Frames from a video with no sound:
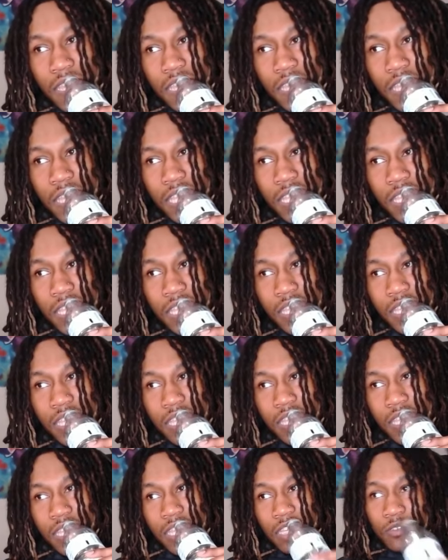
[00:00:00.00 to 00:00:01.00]

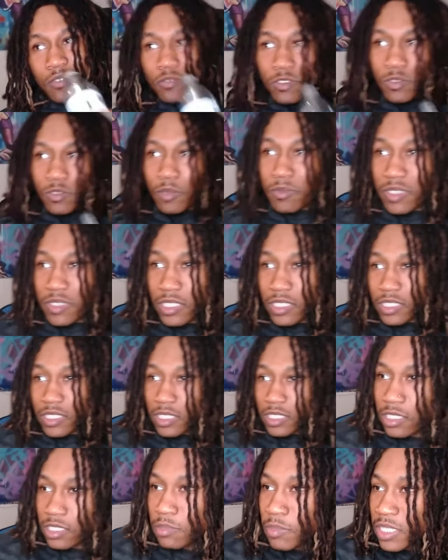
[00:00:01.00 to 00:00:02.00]
Do you want me to sit to
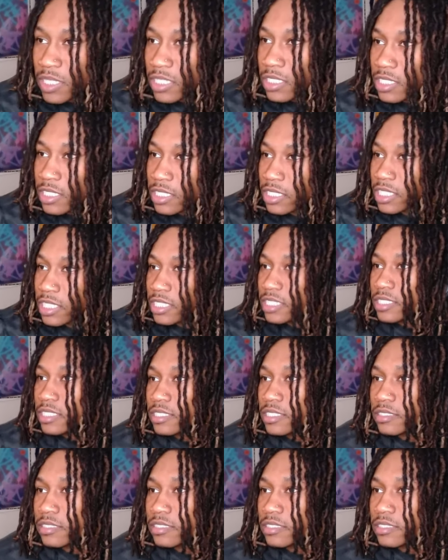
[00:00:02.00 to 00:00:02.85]
this bitch and listen like this?